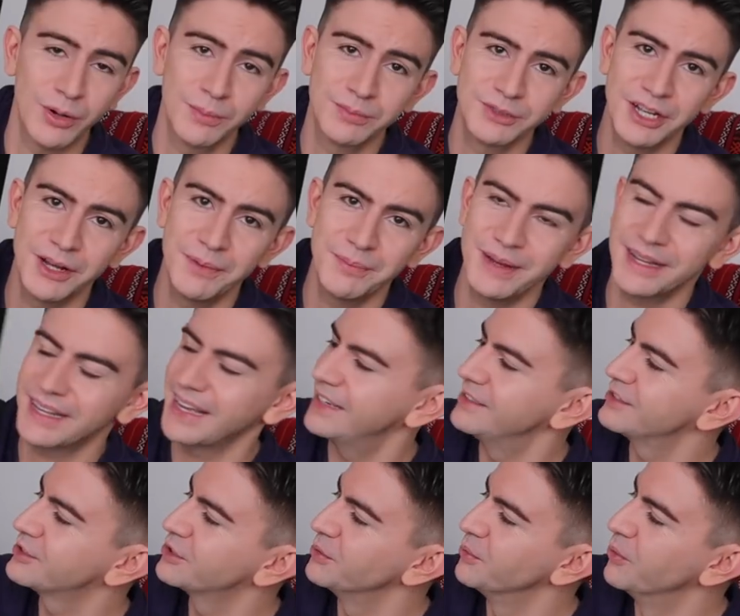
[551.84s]
propped up
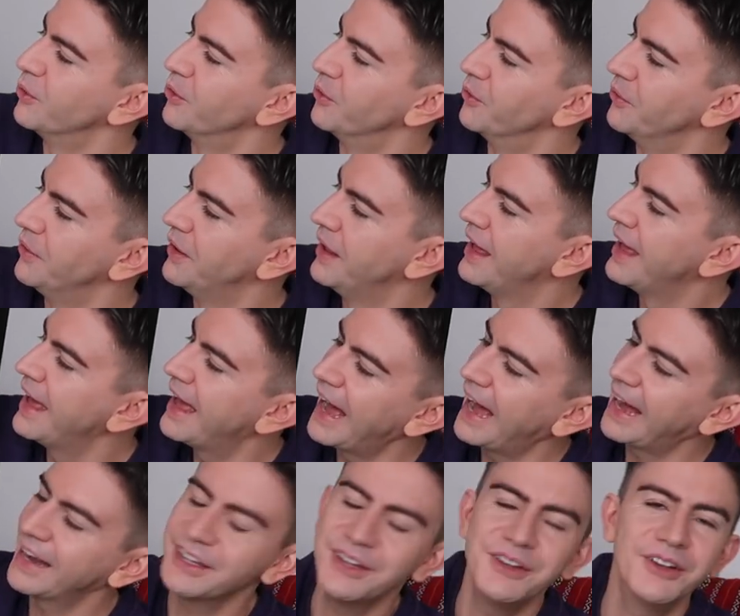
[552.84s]
against a wall.
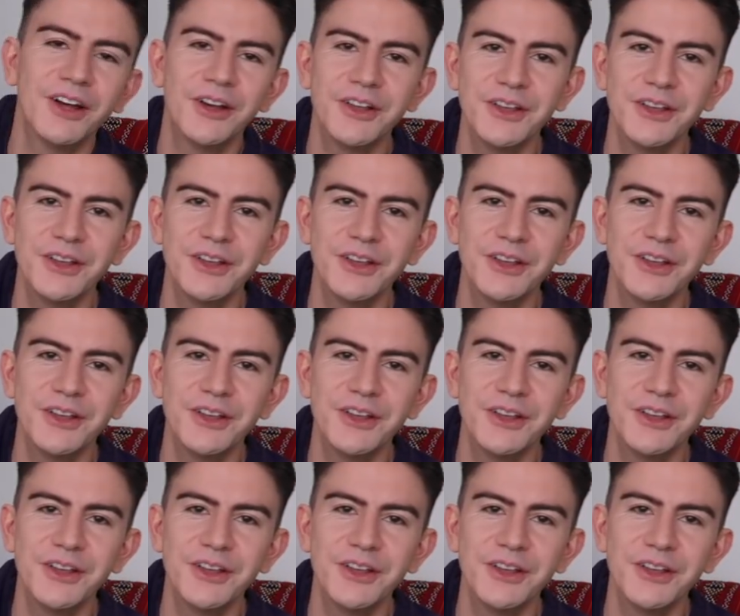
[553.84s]
And you know,